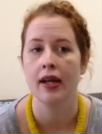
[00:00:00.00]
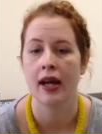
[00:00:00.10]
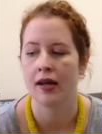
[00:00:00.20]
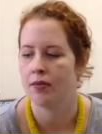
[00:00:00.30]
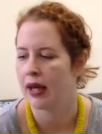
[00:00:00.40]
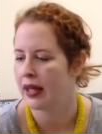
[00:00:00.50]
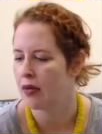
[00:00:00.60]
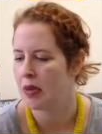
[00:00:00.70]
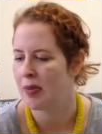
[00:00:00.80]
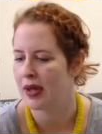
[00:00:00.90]
Um, I
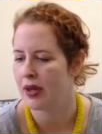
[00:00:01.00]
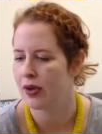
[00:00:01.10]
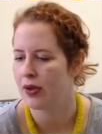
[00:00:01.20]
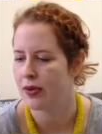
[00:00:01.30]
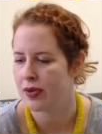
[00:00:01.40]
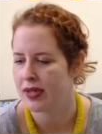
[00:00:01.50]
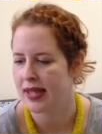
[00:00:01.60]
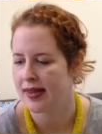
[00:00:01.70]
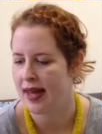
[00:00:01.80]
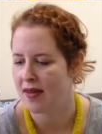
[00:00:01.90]
can't remember who
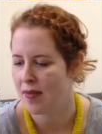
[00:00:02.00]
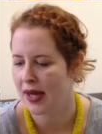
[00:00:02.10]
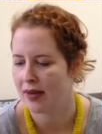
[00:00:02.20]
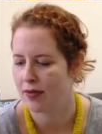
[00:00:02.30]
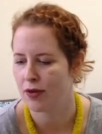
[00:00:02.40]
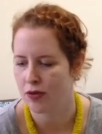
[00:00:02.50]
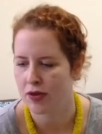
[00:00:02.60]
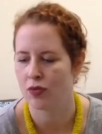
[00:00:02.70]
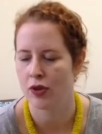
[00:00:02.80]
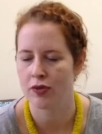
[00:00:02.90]
said that, but fruits
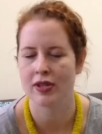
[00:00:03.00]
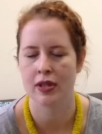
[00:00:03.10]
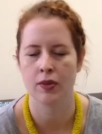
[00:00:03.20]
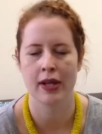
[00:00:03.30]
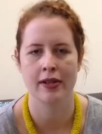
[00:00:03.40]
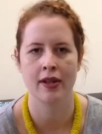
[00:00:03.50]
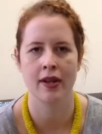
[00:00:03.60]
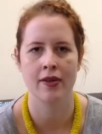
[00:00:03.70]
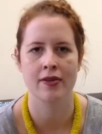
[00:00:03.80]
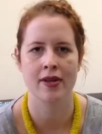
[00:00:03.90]
and roots are the way to go,
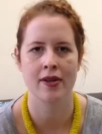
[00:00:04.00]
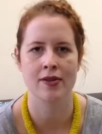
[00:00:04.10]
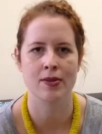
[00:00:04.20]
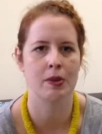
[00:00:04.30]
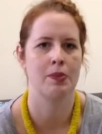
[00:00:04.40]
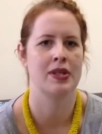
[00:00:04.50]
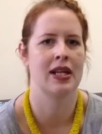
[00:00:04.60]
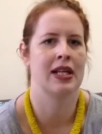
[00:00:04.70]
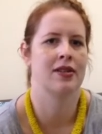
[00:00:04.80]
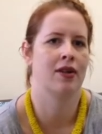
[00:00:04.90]
so sweet
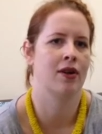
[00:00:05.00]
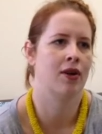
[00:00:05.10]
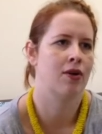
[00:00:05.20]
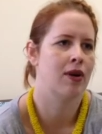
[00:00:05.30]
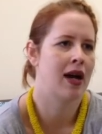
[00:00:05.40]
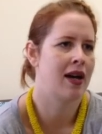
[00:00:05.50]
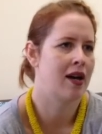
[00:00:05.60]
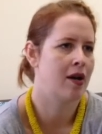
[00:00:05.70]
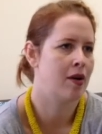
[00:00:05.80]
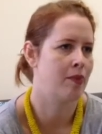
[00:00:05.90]
potato,
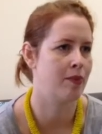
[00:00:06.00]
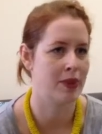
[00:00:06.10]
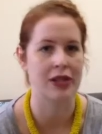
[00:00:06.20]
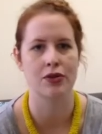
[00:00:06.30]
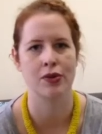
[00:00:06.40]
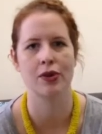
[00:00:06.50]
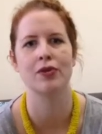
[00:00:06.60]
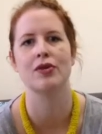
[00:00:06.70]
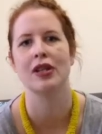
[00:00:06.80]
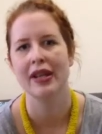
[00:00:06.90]
uh,
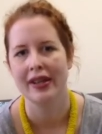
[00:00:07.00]
beetroot,